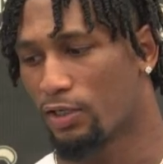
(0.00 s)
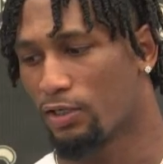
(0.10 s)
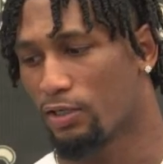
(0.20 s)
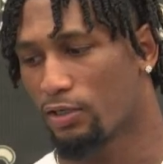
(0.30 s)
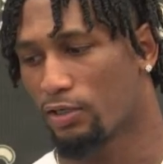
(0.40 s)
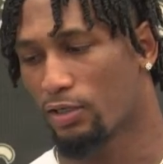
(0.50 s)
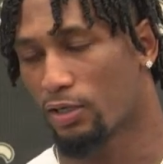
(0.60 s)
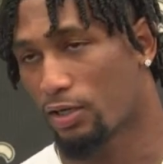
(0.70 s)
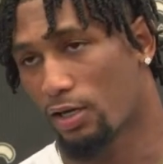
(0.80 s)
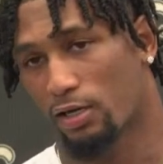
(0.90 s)
I
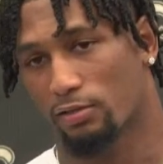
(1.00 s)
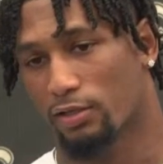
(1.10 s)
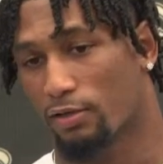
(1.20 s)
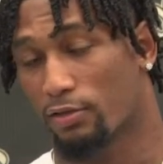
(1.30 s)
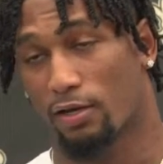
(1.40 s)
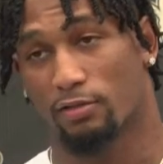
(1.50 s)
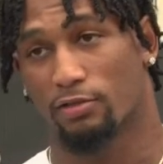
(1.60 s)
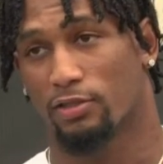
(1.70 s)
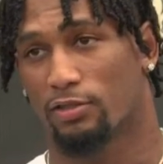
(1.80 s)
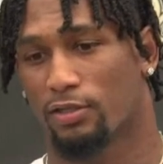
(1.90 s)

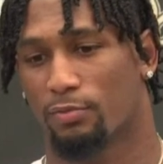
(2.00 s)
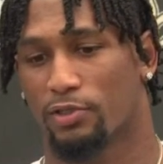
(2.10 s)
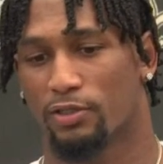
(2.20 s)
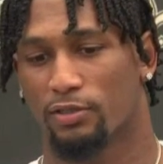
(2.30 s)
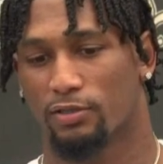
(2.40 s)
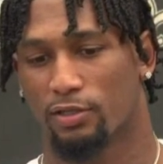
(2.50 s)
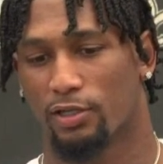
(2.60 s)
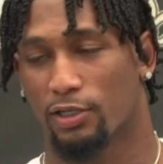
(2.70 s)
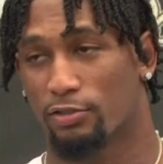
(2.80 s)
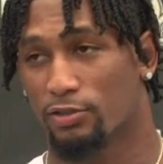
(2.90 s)
don't know. I mean,
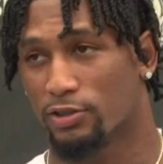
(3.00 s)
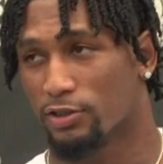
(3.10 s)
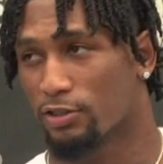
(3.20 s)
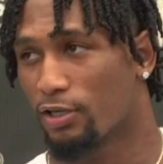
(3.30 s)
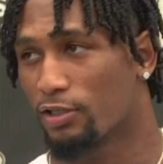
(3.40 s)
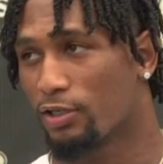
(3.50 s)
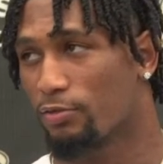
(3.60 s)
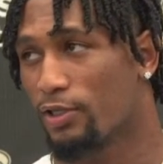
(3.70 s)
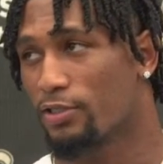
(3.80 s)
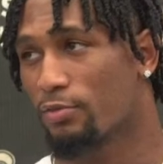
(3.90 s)
all I do is just go out there
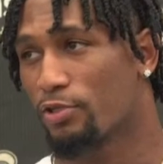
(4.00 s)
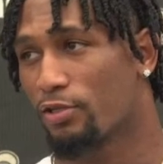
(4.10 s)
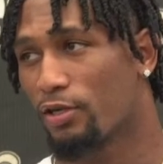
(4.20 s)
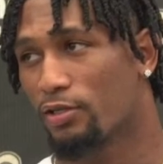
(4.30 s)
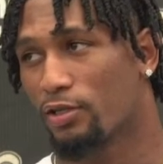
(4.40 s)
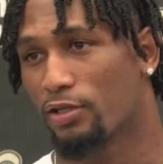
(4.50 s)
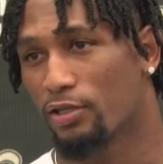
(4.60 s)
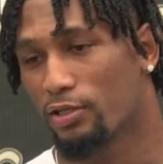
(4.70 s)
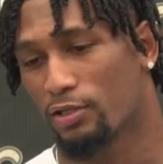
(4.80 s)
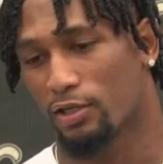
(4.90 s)
when they tell me to go out there
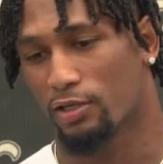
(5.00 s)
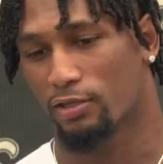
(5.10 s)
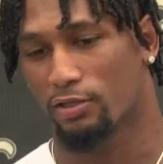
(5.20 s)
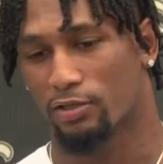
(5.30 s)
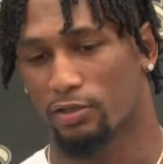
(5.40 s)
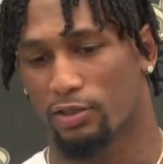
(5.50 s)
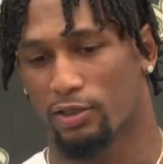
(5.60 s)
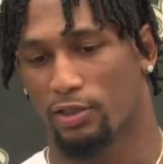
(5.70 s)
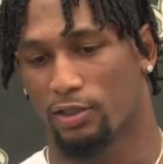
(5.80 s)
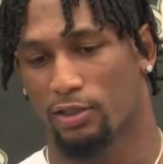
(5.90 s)
and
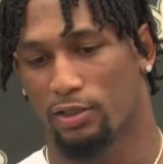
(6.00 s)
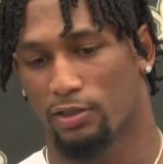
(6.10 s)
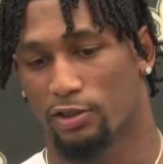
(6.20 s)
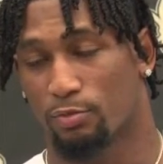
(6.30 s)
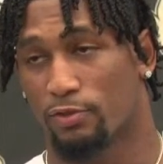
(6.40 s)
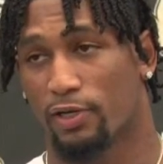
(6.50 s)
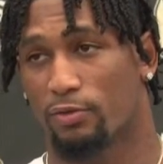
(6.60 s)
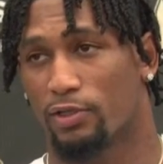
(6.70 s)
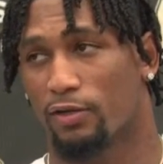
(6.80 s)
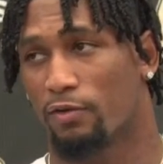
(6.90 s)
just be
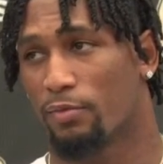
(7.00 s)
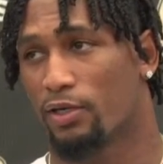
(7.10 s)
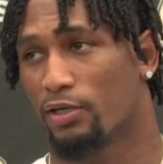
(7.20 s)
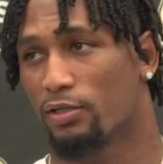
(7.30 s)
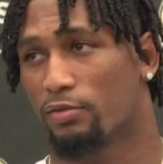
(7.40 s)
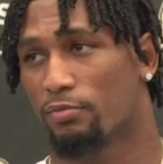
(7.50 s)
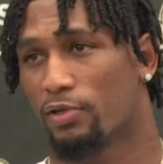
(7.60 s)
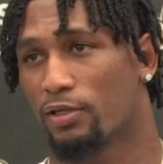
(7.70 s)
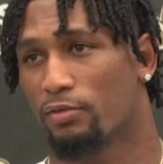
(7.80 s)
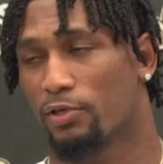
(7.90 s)
ready whenever my
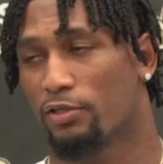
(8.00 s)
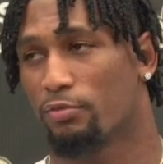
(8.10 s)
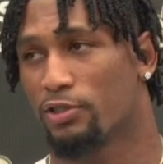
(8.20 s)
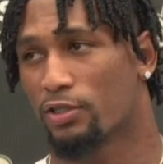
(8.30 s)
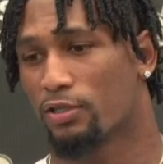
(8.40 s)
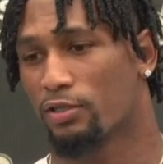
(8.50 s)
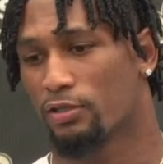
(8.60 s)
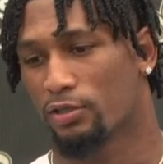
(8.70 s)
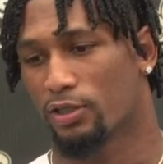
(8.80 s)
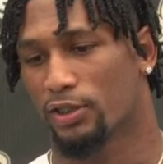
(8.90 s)
number is
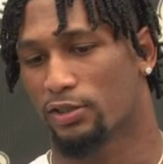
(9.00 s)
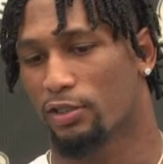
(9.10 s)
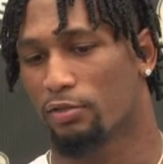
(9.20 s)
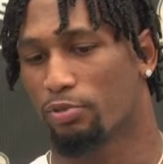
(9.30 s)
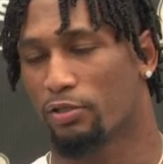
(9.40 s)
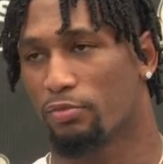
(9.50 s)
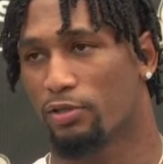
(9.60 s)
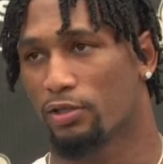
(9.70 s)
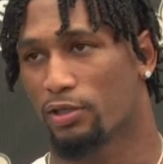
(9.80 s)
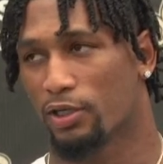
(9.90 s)
called. I study the
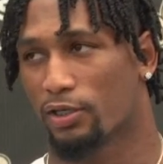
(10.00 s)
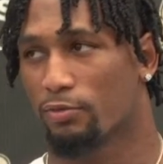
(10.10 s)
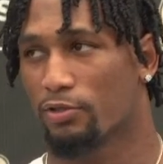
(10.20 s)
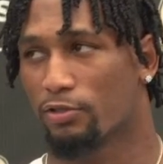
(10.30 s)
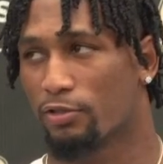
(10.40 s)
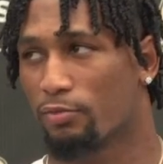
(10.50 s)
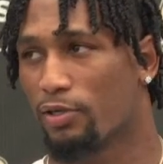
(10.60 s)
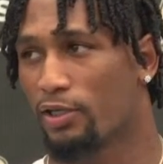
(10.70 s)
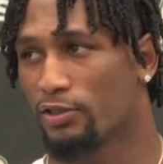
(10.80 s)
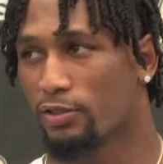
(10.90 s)
playbook. I get with the
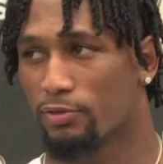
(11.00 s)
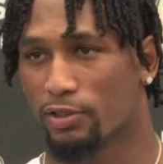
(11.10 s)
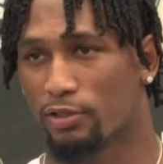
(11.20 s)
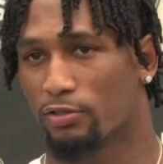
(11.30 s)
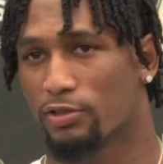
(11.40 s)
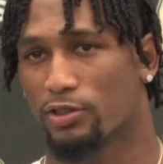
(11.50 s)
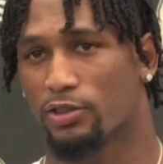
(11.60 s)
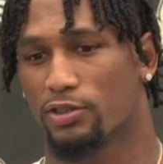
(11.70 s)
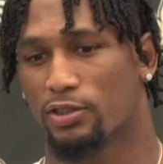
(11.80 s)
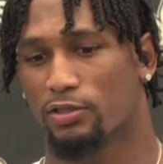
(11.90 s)
quarterbacks, get with the
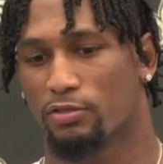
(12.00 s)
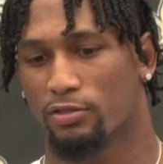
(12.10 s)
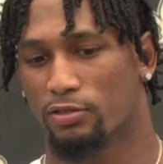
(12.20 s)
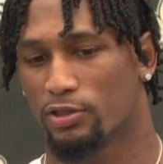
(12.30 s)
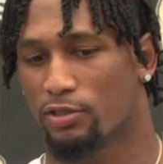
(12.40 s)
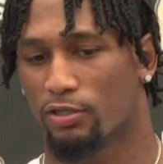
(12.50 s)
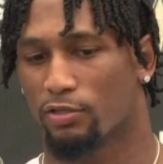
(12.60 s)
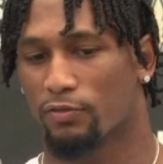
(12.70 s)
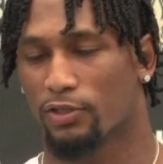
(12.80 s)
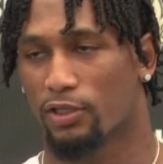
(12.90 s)
coaches, and, you know, just
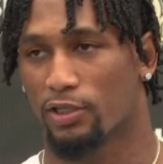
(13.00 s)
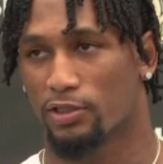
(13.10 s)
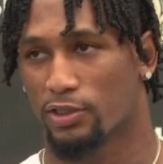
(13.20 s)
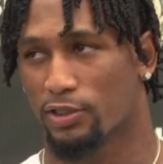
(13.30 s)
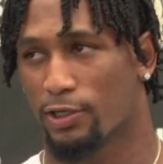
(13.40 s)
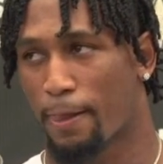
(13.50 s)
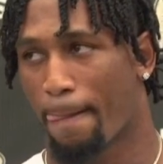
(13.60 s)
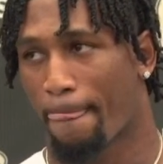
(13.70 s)
talk over things. And